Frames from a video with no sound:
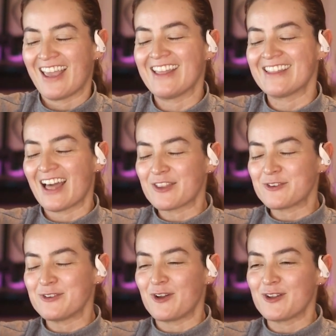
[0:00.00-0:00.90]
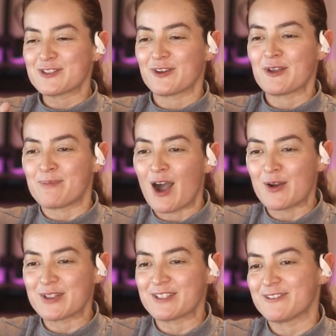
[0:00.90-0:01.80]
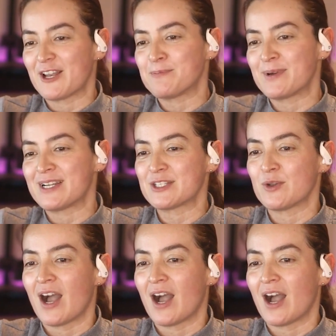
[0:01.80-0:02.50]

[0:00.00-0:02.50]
And that could also empower developers